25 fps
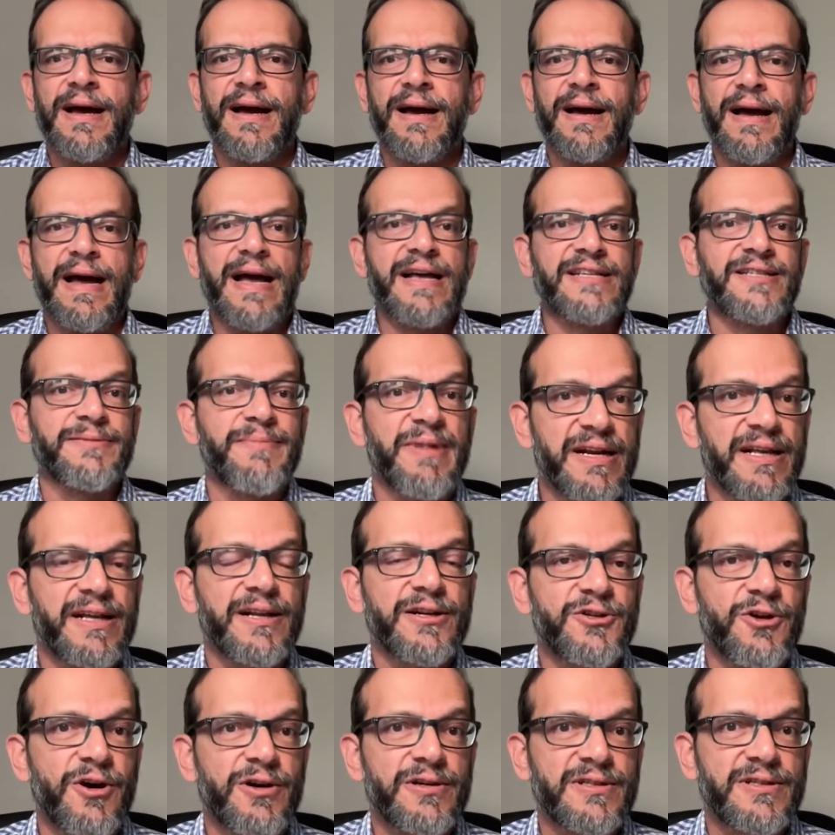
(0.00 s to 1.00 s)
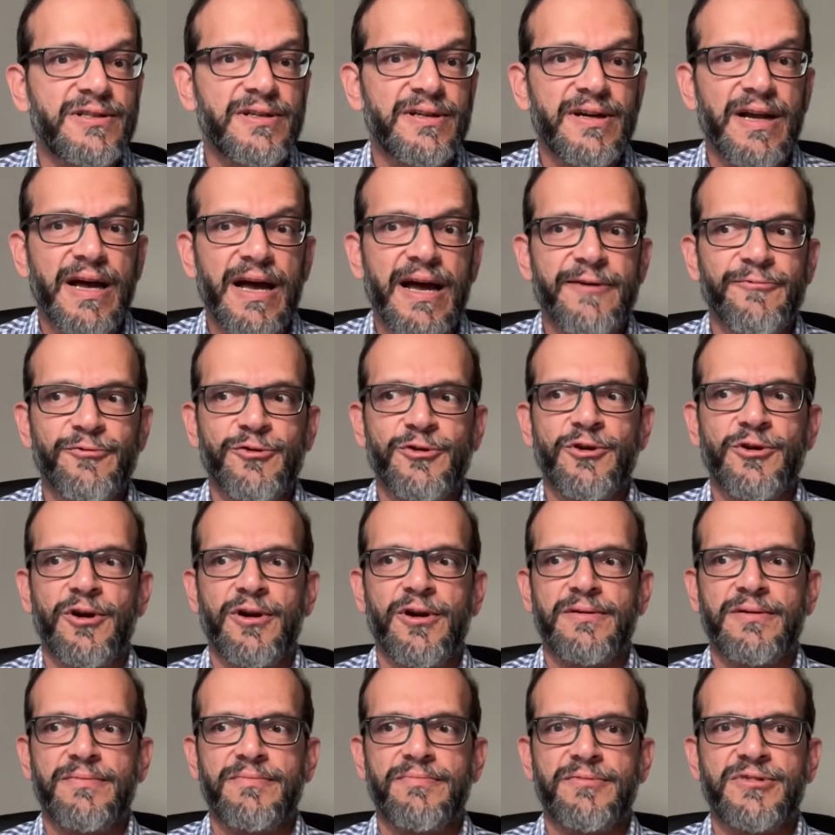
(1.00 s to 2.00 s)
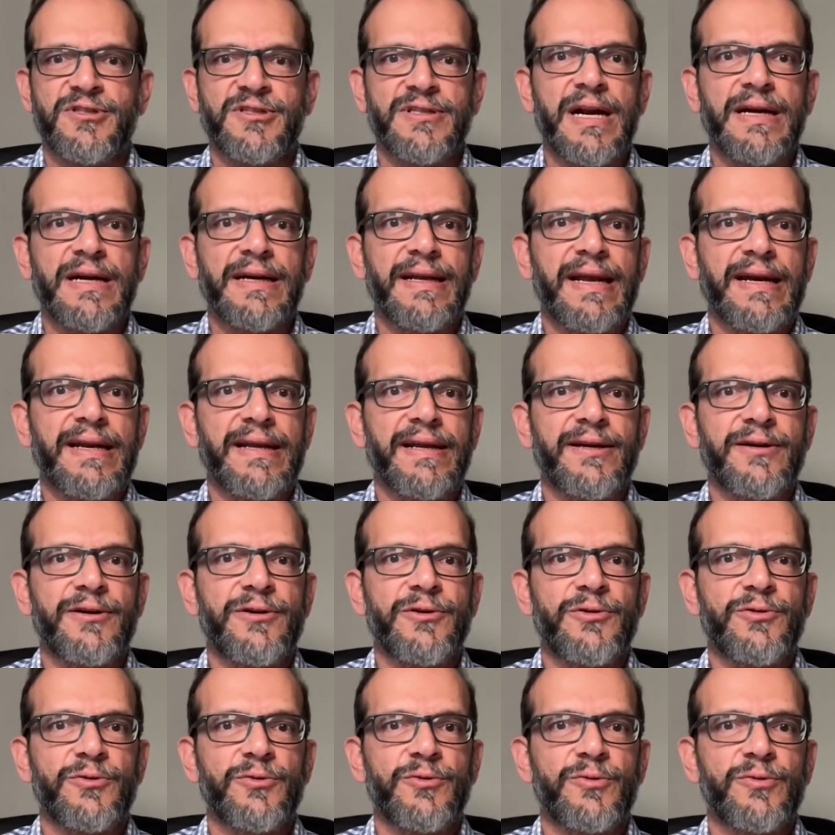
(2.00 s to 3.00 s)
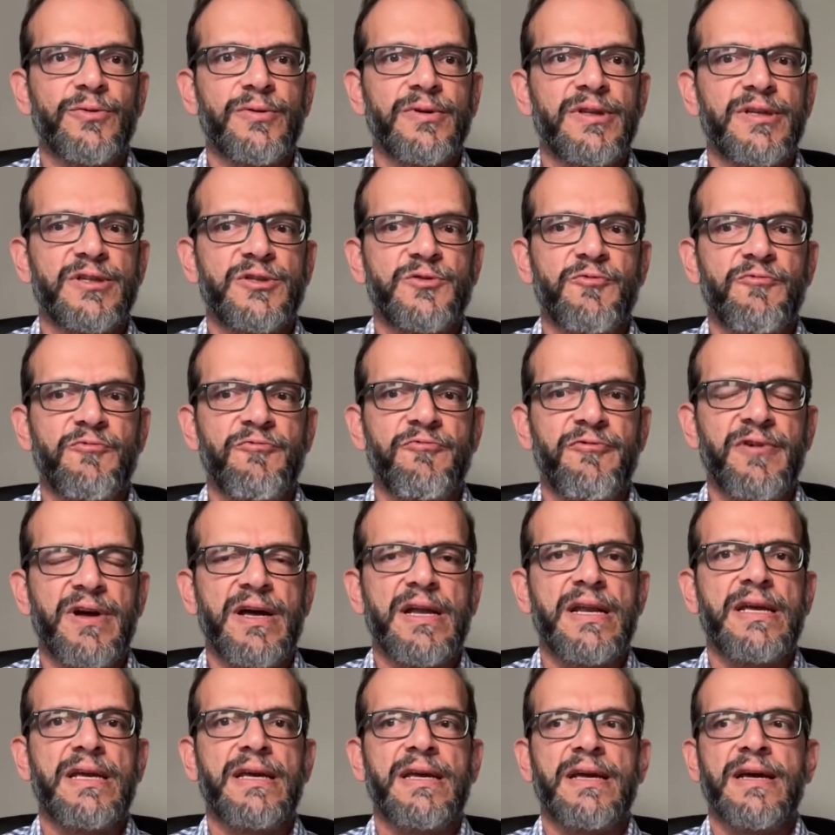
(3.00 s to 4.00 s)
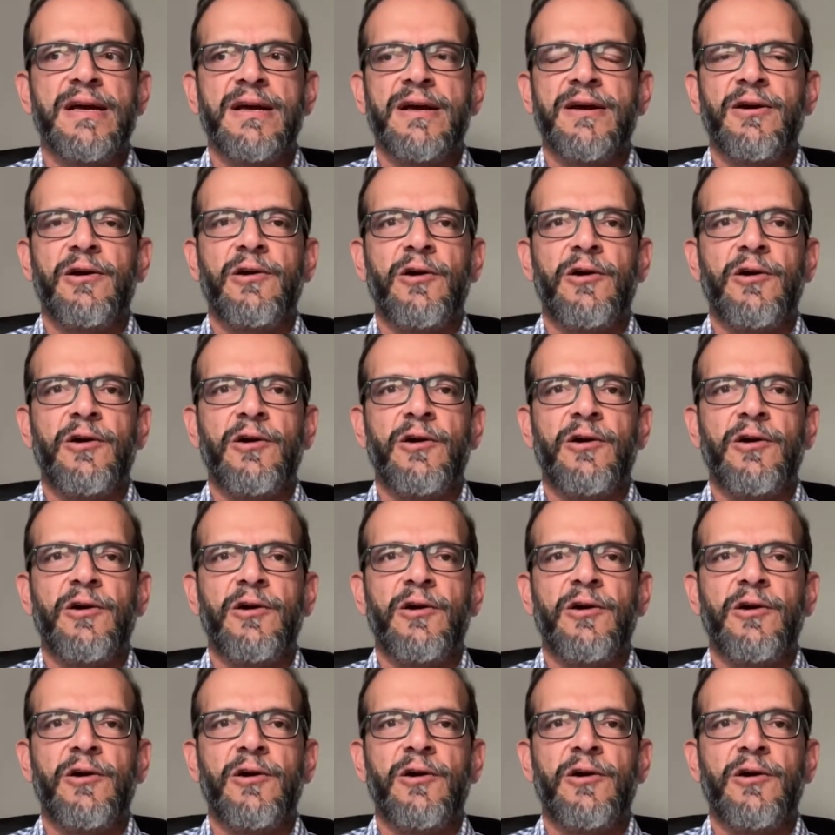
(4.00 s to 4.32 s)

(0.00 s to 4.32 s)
Uh, as a medical doctor, I would not start getting into this very